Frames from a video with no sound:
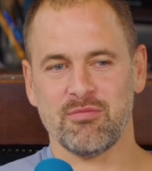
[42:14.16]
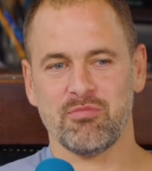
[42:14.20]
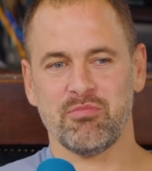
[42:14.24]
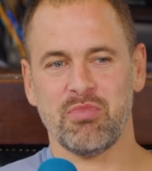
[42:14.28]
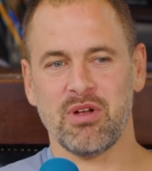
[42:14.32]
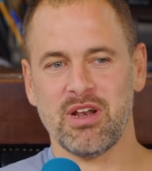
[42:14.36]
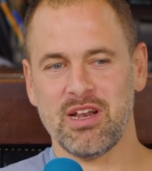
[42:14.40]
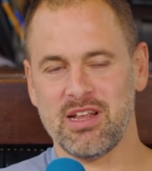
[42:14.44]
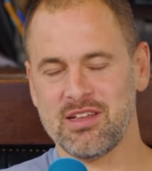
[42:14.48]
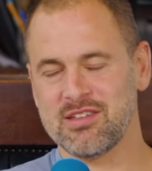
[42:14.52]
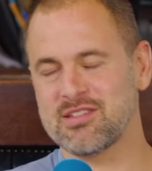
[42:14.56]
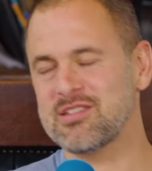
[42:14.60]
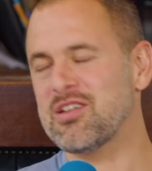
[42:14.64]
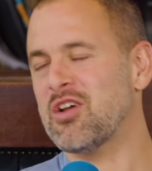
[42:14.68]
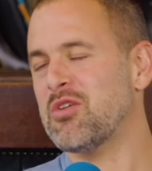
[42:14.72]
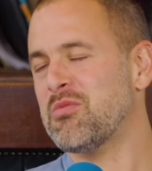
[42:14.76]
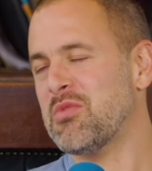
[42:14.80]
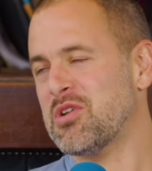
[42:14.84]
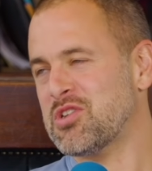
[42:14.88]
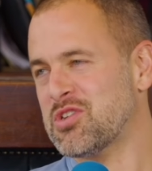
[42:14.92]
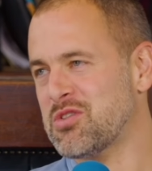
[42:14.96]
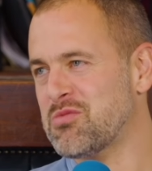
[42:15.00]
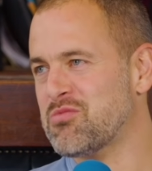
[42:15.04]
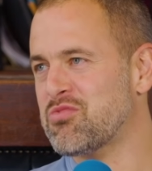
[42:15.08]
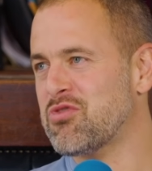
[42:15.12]
but there's so
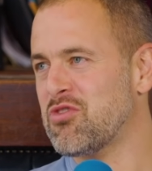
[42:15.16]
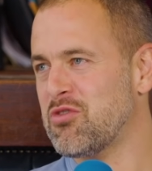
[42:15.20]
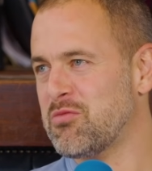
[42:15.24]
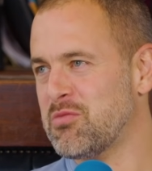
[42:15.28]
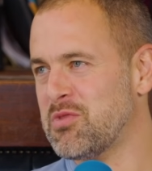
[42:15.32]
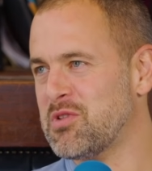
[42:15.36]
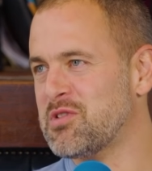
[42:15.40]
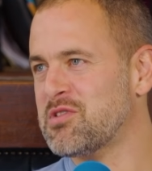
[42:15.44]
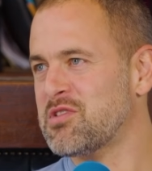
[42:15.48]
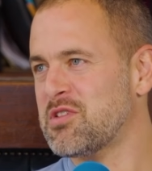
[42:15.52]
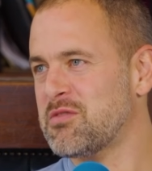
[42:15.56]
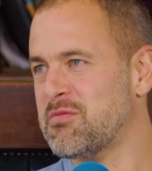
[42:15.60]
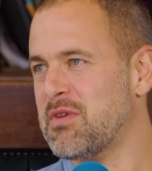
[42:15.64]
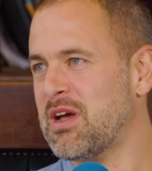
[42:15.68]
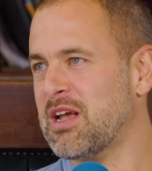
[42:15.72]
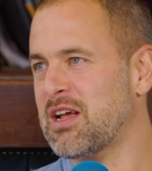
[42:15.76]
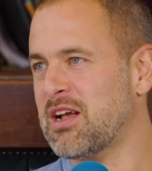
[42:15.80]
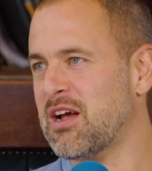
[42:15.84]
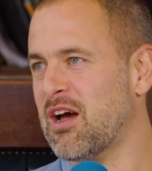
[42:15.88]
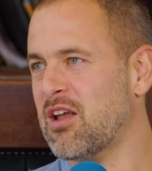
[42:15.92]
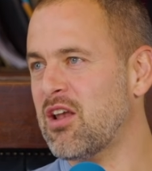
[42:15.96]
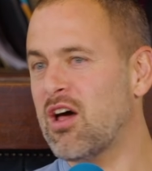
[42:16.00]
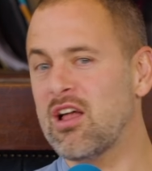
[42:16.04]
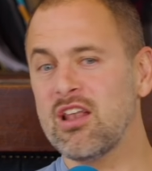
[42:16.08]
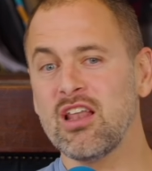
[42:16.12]
much improvement to make.
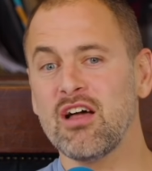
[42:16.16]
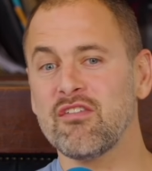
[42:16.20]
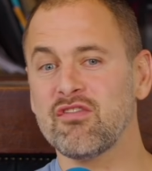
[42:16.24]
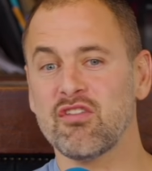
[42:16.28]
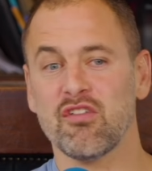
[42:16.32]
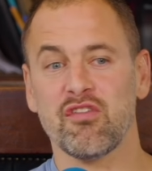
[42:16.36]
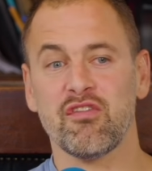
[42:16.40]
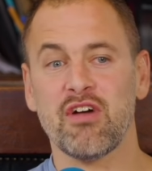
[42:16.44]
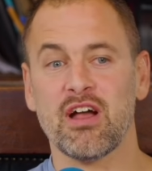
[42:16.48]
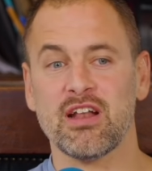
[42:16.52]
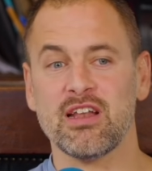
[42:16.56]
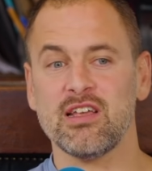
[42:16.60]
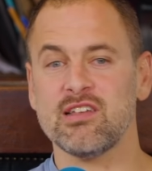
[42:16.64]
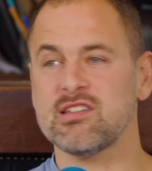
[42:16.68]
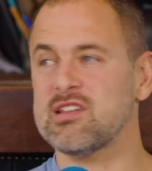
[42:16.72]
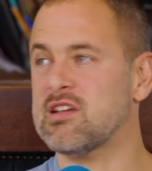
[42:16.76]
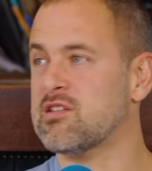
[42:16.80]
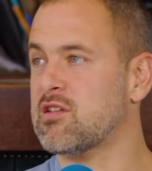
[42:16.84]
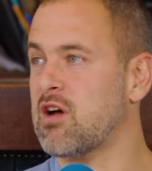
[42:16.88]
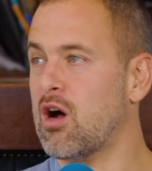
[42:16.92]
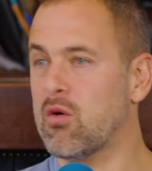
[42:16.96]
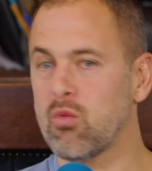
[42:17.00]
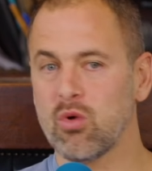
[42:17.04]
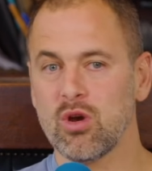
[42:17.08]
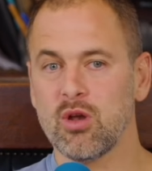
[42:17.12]
And yeah. I love the fact that he says,
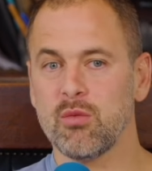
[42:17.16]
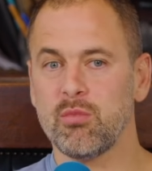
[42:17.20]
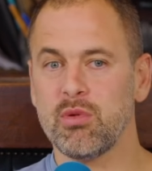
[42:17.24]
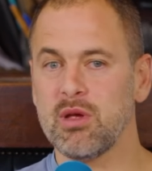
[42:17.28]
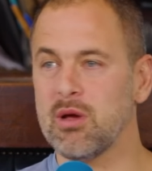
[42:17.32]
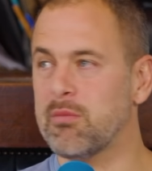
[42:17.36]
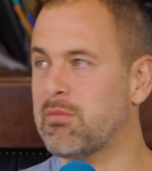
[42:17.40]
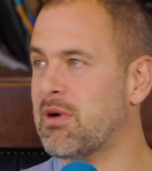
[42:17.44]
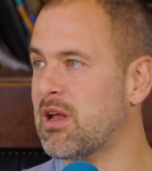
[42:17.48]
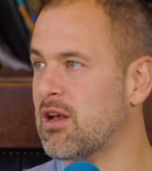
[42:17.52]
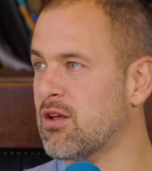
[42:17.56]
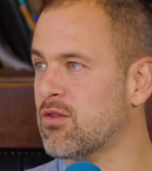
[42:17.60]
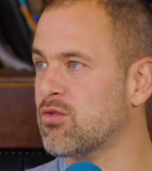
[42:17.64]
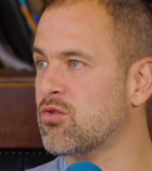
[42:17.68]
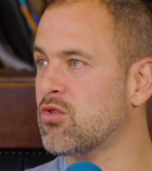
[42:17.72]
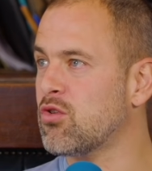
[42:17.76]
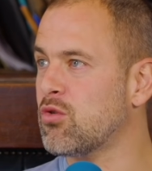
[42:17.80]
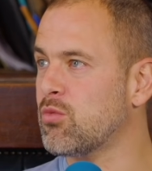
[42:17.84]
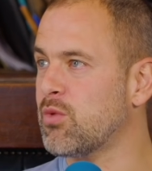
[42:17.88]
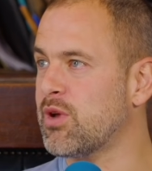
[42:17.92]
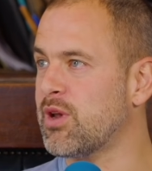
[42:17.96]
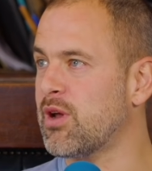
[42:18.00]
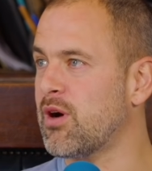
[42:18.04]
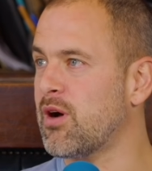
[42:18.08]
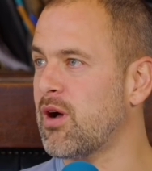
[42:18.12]
I want to be a Ballon d'Or
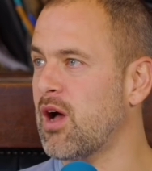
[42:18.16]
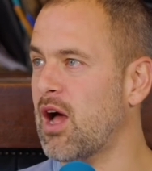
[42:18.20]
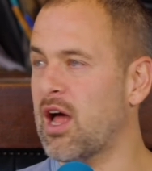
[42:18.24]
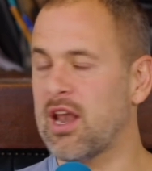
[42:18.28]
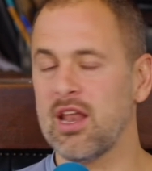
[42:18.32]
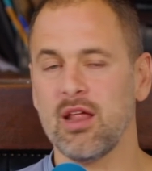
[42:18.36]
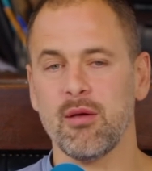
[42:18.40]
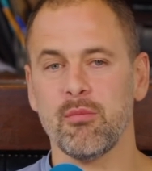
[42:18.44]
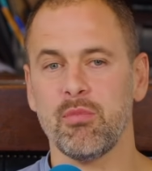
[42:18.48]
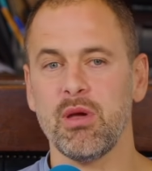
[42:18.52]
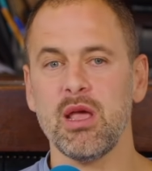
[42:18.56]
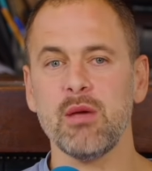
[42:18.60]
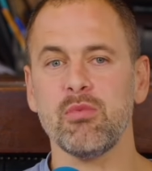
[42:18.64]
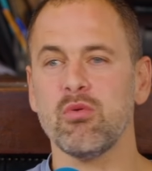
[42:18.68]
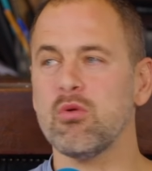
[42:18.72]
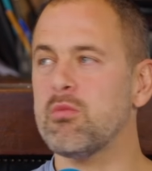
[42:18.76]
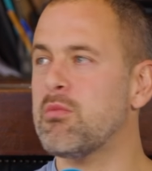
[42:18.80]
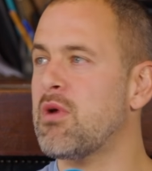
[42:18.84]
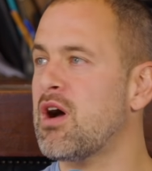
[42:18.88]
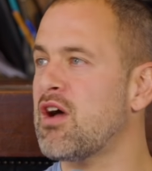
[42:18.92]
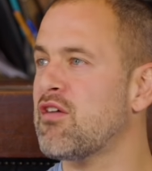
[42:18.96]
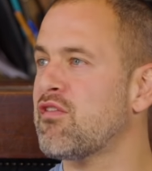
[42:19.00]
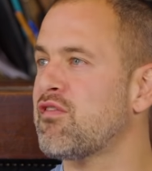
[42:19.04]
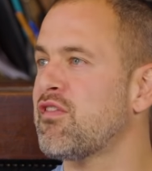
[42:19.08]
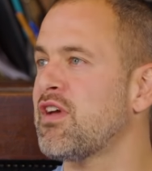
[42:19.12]
winner. And, and people love
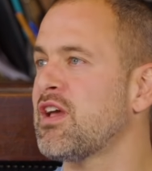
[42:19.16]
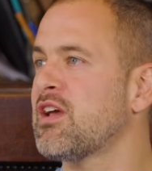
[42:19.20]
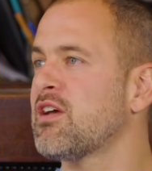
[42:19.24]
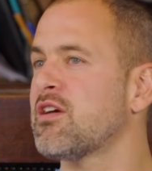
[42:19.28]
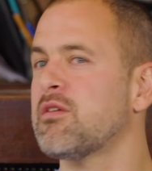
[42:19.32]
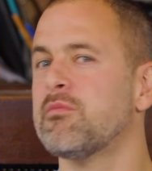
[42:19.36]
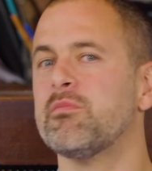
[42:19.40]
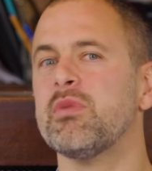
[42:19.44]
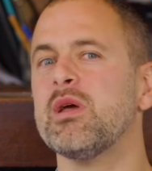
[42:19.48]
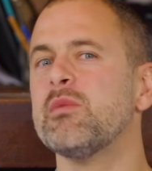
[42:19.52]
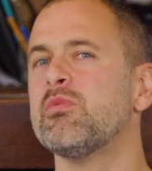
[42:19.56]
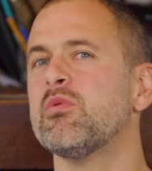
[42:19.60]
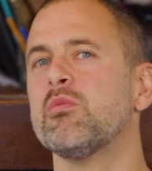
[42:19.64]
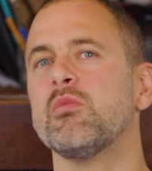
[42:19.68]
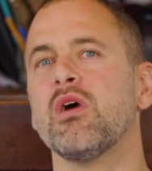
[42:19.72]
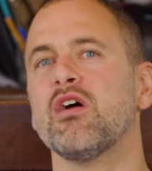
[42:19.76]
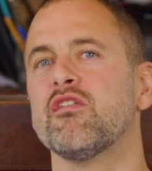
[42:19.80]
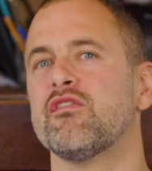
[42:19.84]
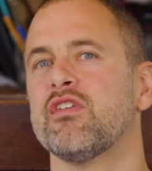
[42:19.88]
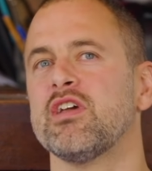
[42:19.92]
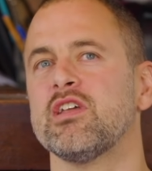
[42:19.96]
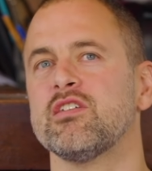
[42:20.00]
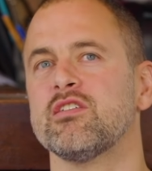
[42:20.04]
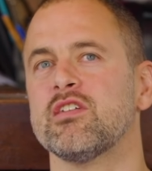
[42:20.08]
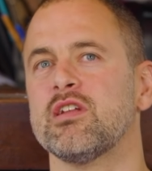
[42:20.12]
might that. think people might
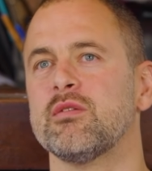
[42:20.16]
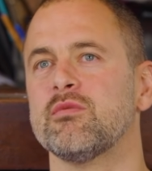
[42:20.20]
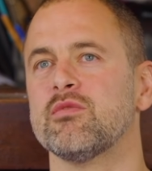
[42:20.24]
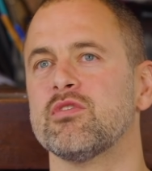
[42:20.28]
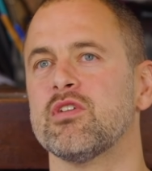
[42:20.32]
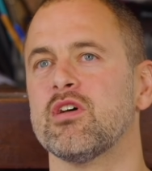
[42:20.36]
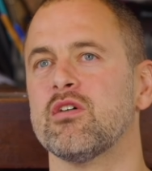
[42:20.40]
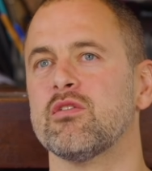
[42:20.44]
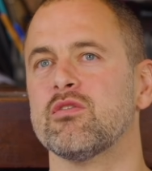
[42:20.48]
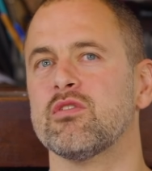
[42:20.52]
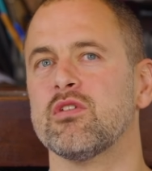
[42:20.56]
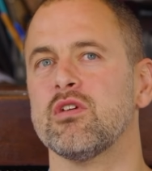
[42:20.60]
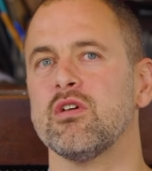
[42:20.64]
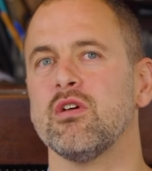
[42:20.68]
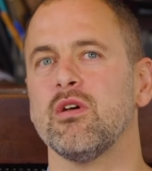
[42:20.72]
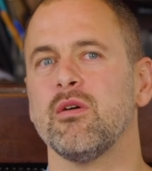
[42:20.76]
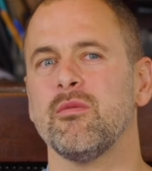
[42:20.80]
think to themselves,